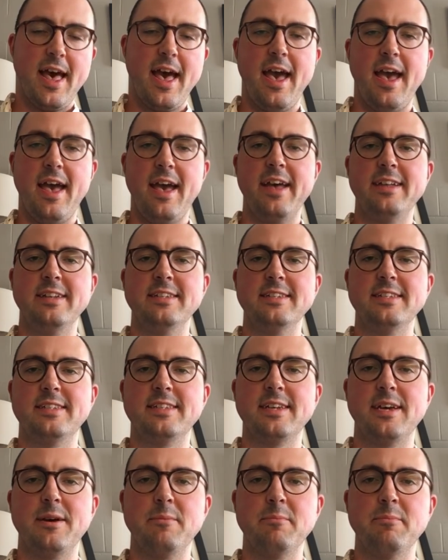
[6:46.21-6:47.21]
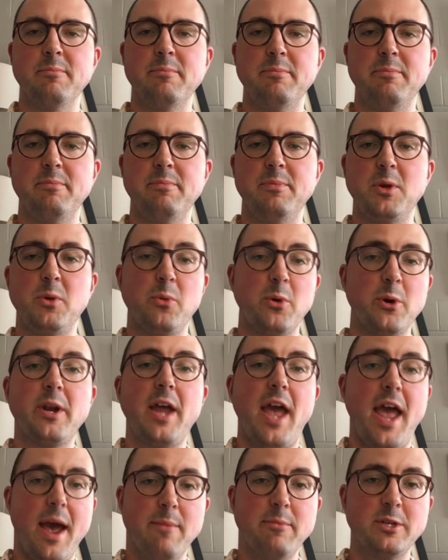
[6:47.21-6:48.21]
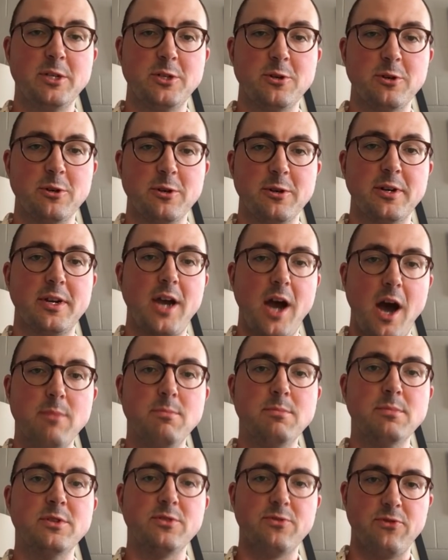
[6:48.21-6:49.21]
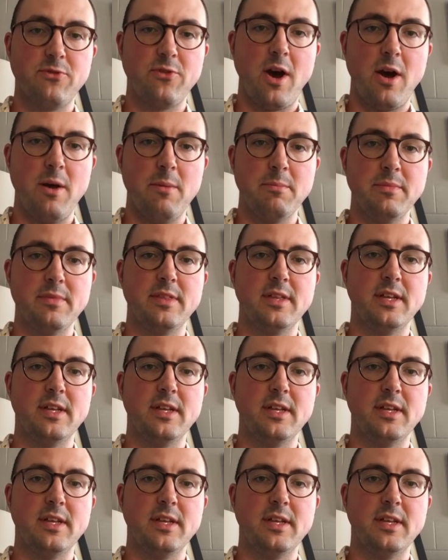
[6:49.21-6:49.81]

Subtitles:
And the word amateur comes from